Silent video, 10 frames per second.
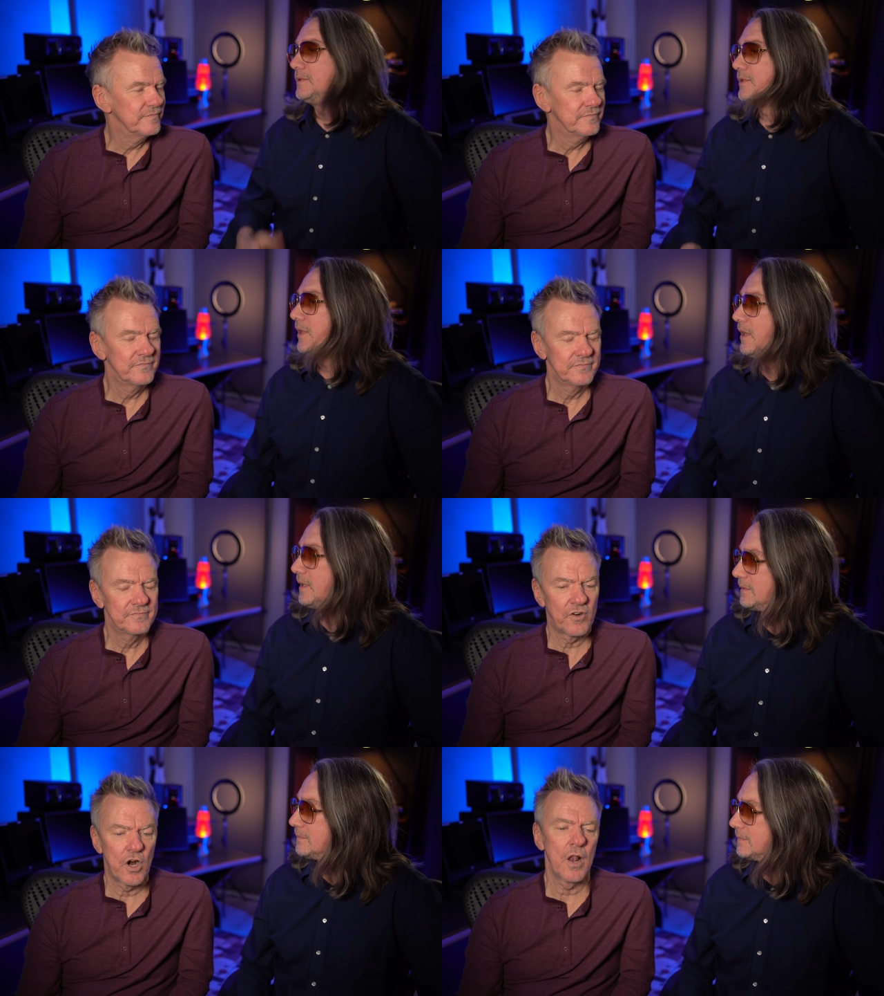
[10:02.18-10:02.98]
Speaker 1: You're
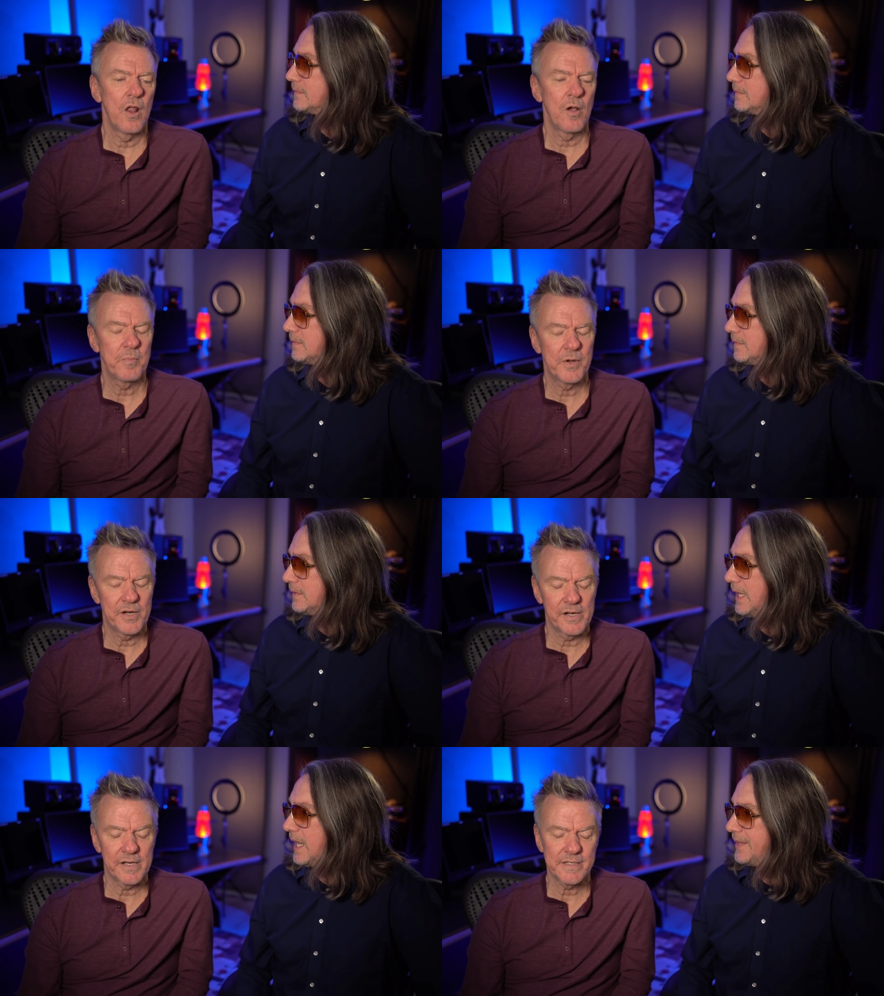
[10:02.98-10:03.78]
gone.
Speaker 2: For a long
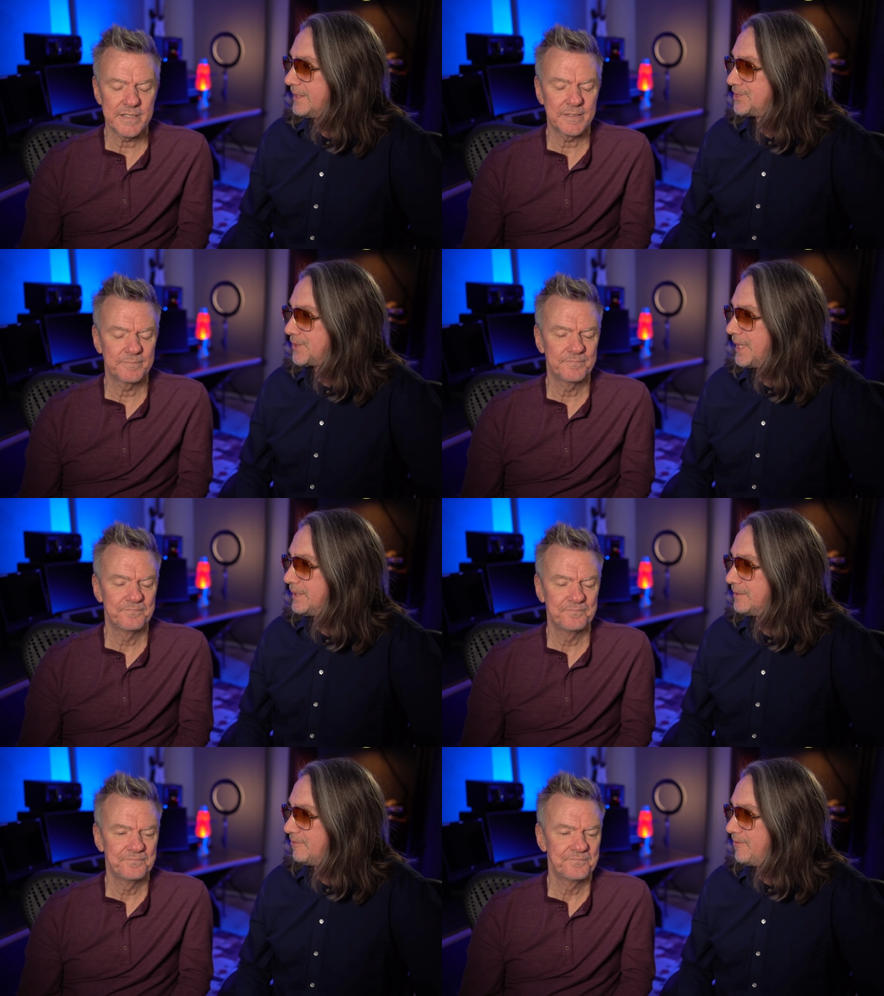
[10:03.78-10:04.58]
period. Yeah.
Speaker 1: And the
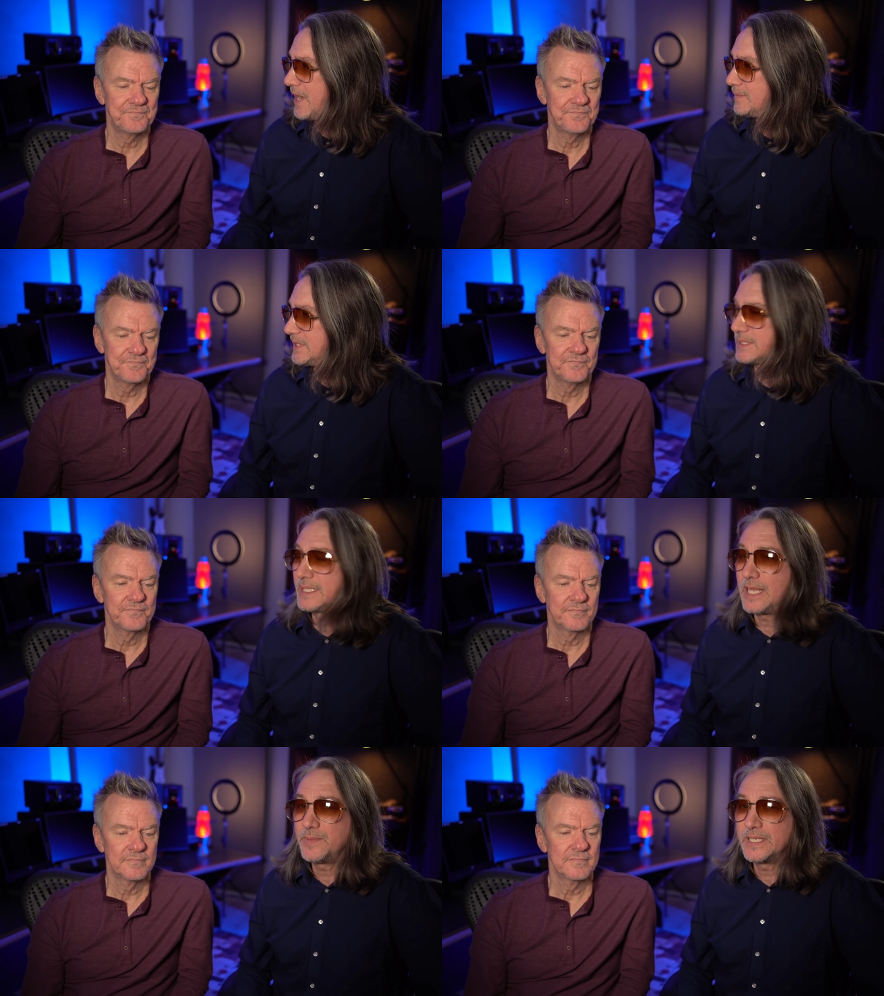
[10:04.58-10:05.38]
strength of the families
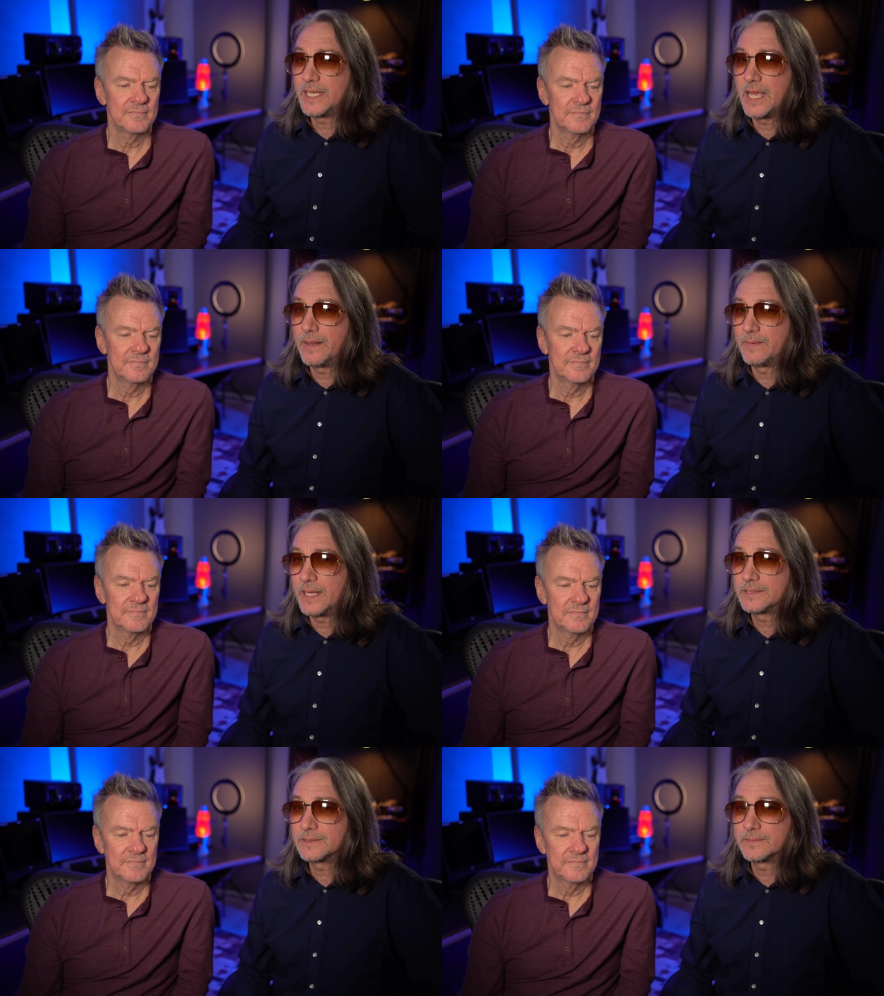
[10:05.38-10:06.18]
that keep it together,
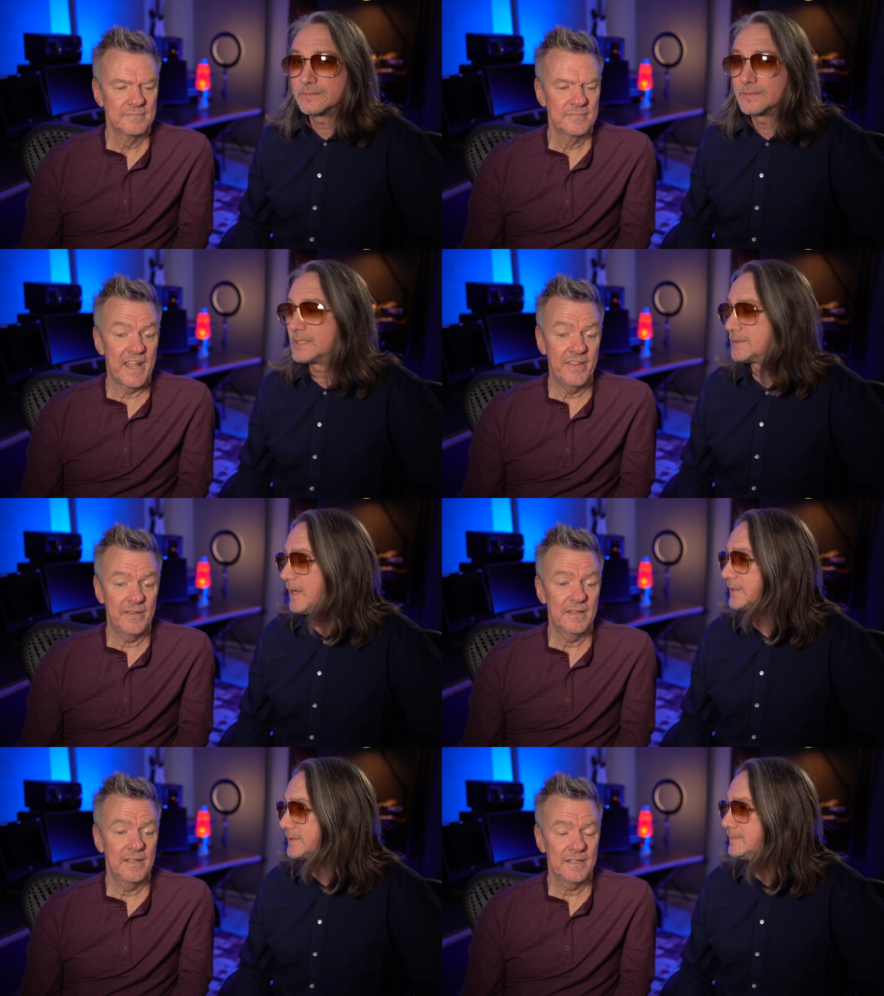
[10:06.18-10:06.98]
that's, that's
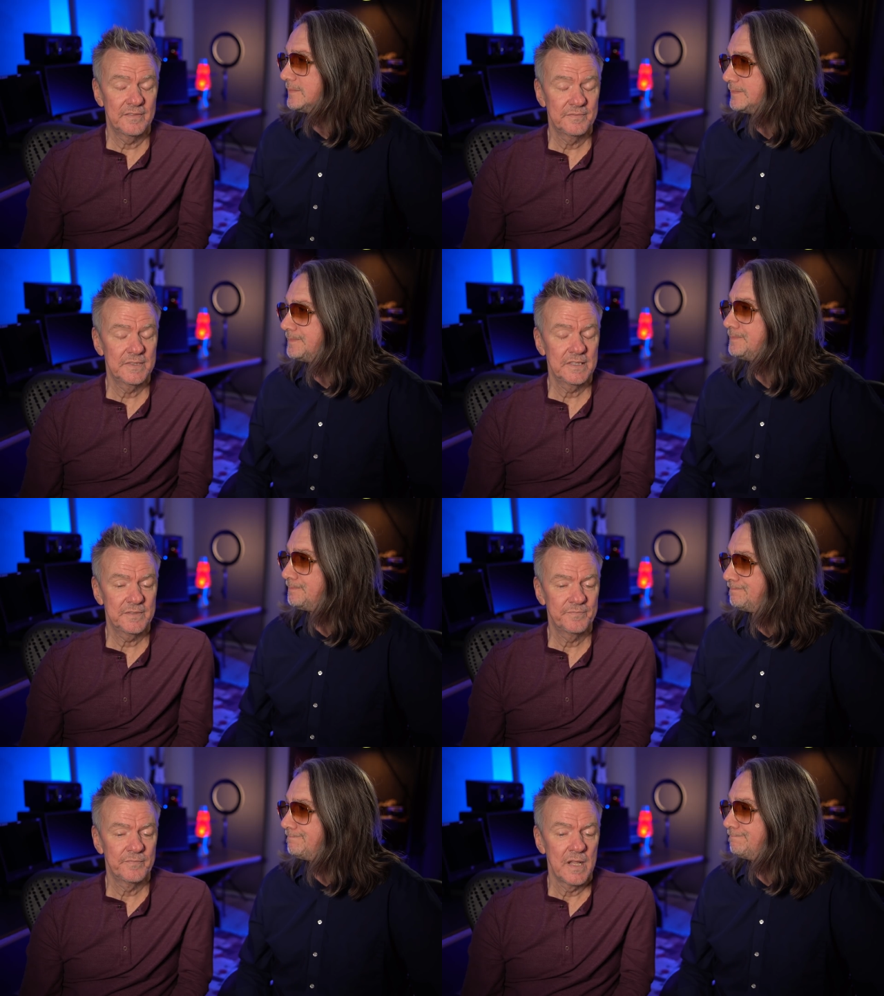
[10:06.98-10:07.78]
and, awesome.
Speaker 2: Yeah.
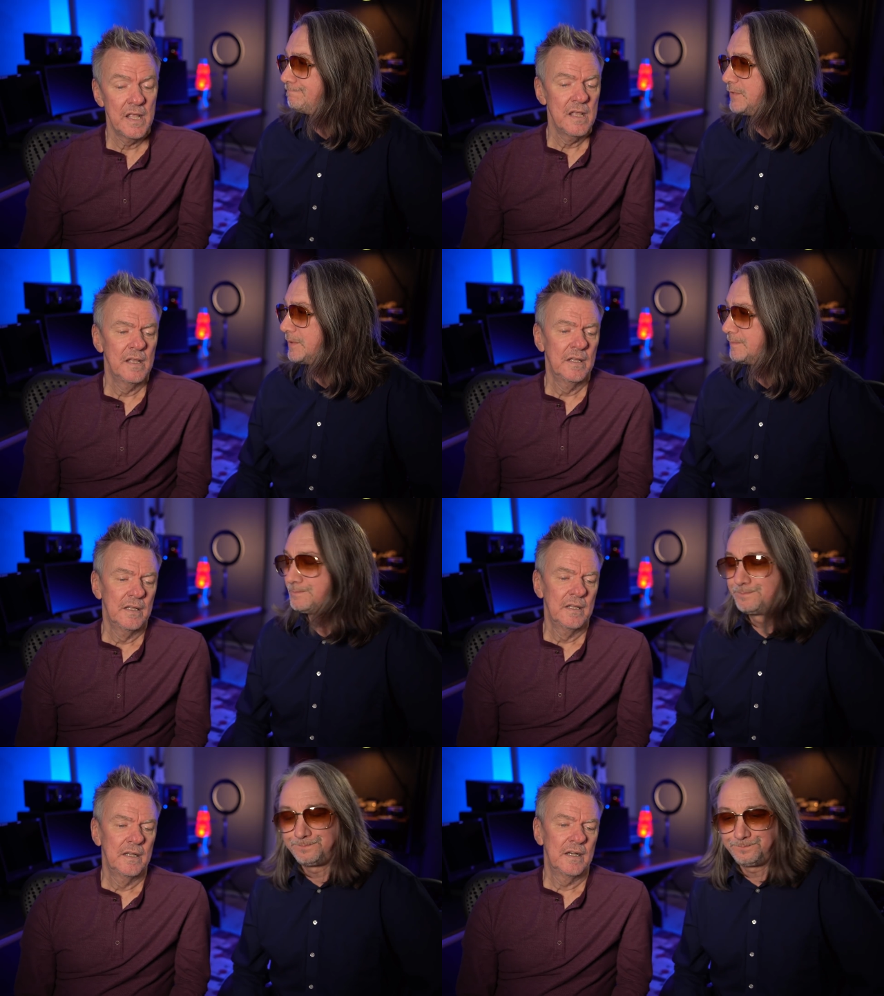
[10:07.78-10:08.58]

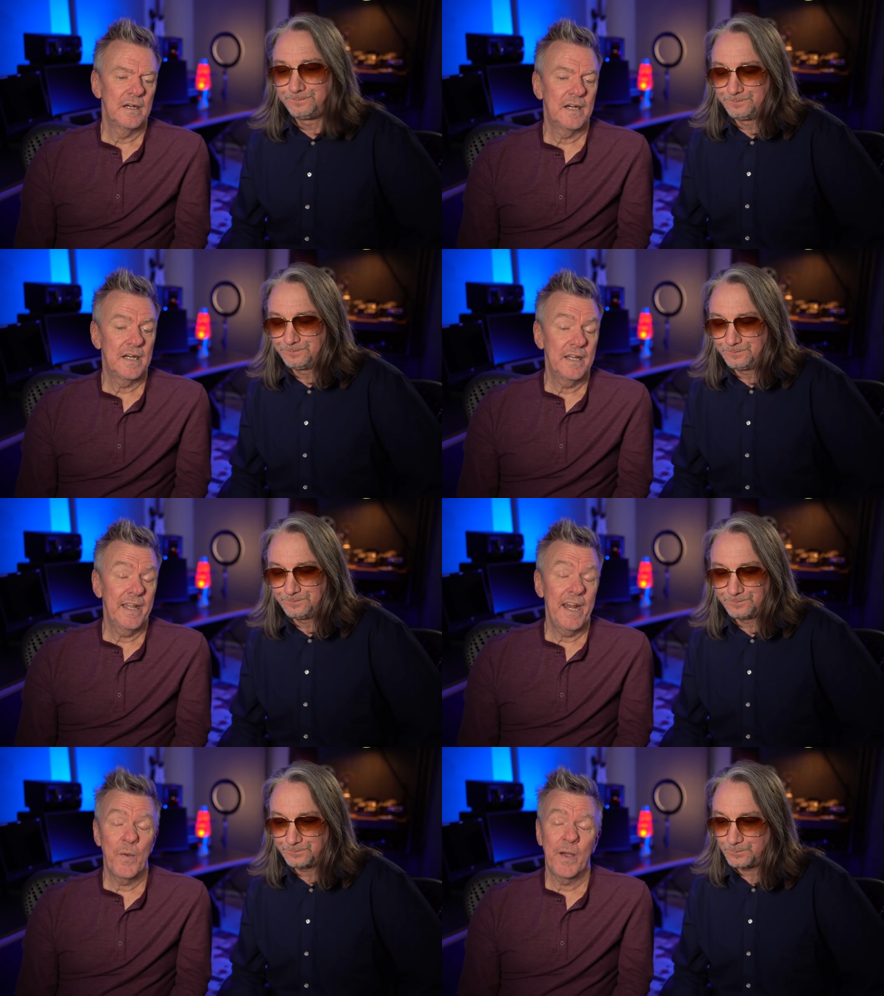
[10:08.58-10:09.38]
Yeah. Uh,
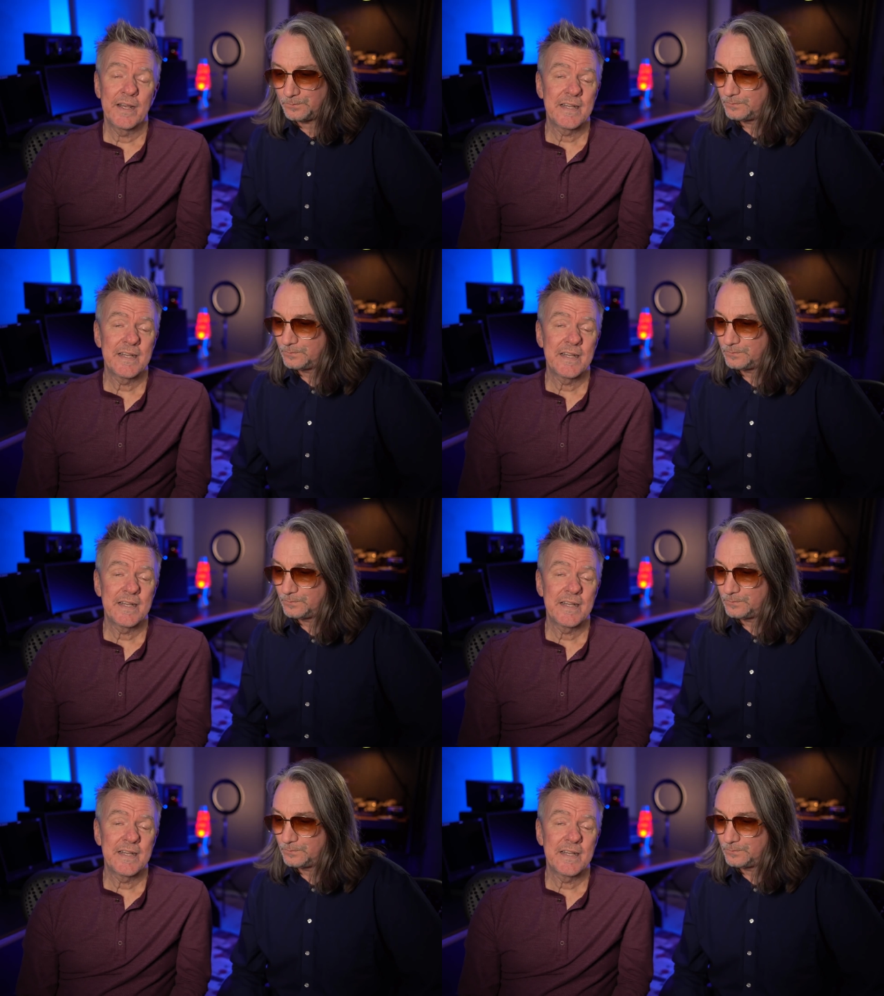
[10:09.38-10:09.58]
anyway,